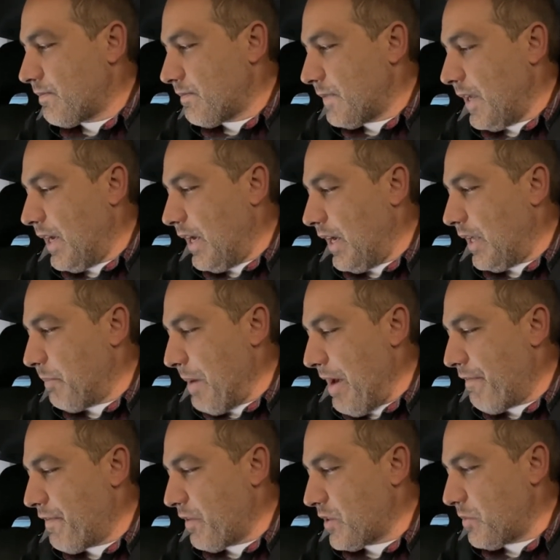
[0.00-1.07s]
Yeah, map
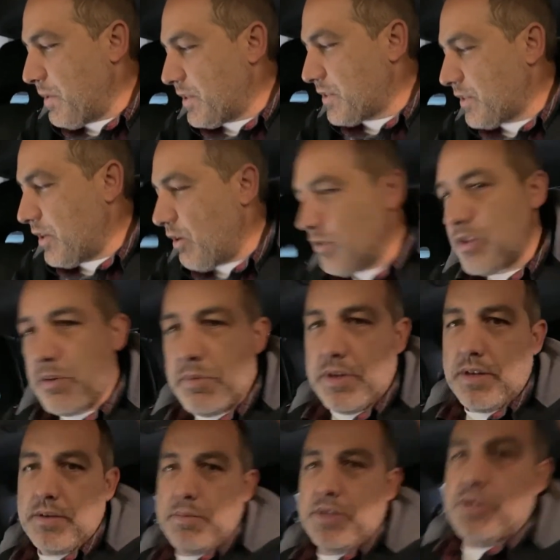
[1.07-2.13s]
feels a bit slow. So let me
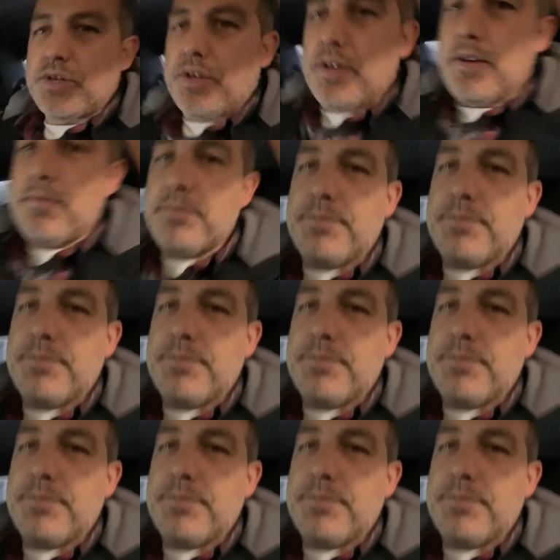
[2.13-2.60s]
show you.